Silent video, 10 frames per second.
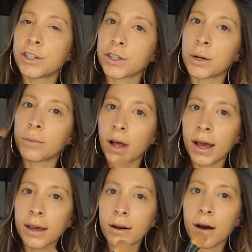just going to
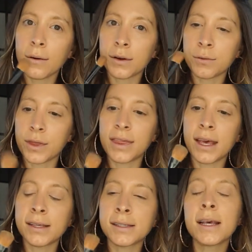apply it on with
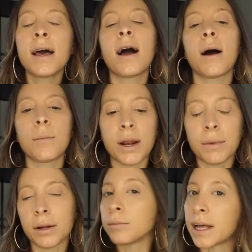this, but I'm
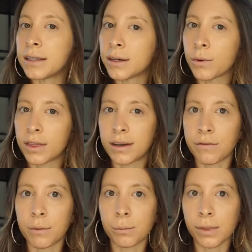going to blend it with a
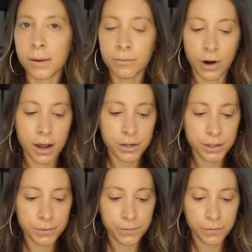different brush.